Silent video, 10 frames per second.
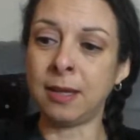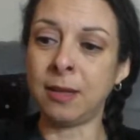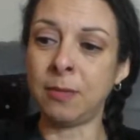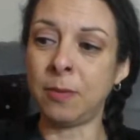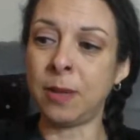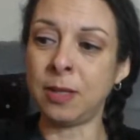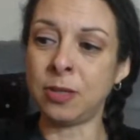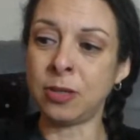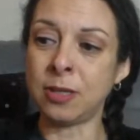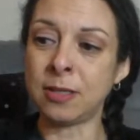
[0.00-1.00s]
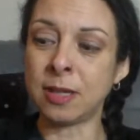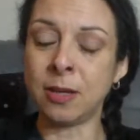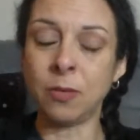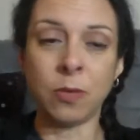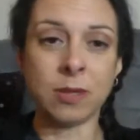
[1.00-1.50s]
many trees
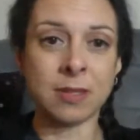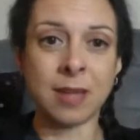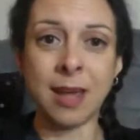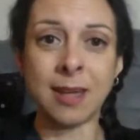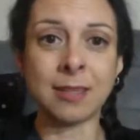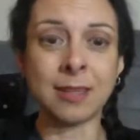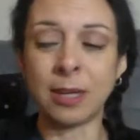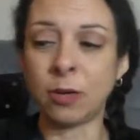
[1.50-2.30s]
can withstand like